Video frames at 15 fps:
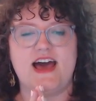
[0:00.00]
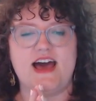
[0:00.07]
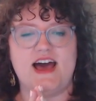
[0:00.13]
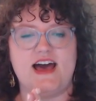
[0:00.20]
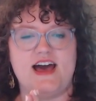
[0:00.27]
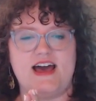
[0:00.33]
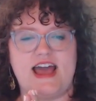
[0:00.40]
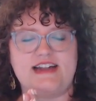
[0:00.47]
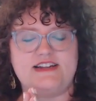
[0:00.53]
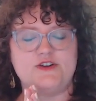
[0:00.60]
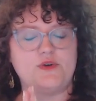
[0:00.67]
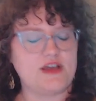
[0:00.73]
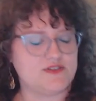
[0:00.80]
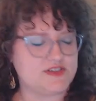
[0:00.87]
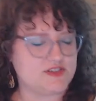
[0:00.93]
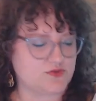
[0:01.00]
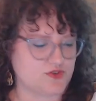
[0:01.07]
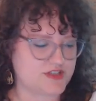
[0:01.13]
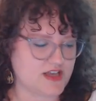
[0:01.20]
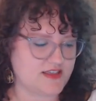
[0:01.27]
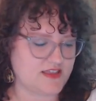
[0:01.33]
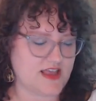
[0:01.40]
I don't have a
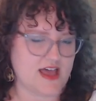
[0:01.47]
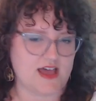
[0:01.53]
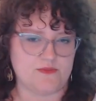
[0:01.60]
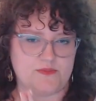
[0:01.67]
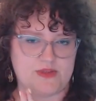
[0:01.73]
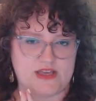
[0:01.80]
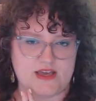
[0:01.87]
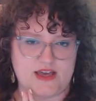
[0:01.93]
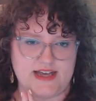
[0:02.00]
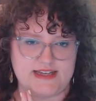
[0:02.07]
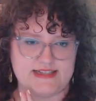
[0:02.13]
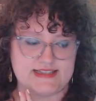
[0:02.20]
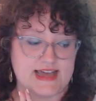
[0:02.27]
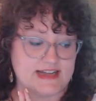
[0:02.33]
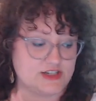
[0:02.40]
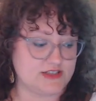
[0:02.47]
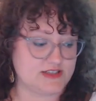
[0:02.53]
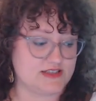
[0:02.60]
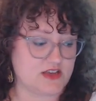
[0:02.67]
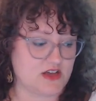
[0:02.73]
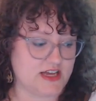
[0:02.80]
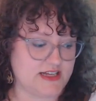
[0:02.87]
source on that because I just
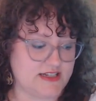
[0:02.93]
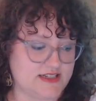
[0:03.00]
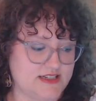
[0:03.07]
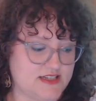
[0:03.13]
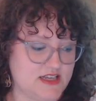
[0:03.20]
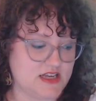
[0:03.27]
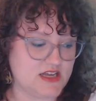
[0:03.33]
saw it